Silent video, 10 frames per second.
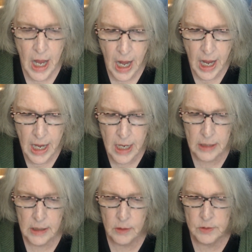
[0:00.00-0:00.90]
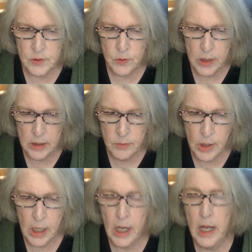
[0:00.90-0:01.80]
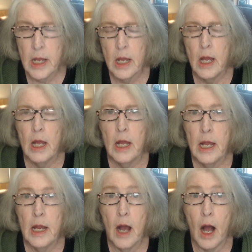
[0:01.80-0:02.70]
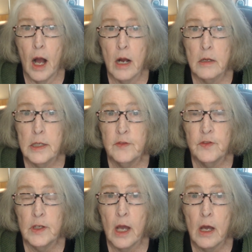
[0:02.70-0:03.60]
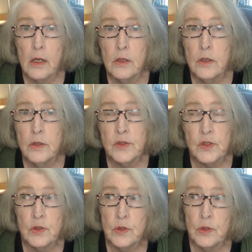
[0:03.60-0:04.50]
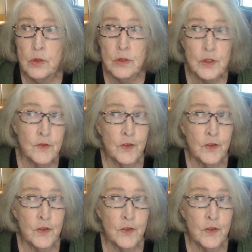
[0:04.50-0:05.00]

And that was read by Ari Fleischer, who's a